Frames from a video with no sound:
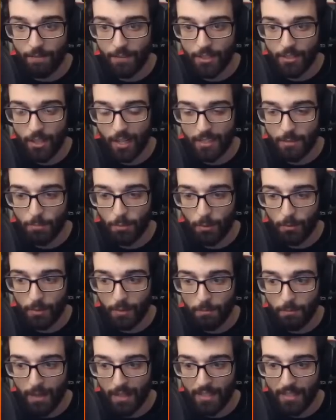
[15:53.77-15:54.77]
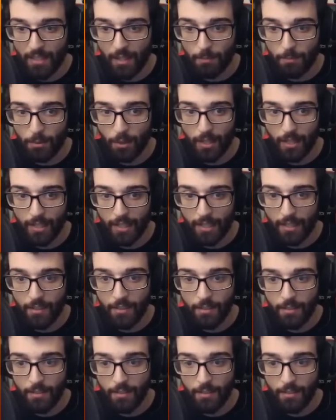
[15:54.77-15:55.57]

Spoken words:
This guy's probably medding up right now.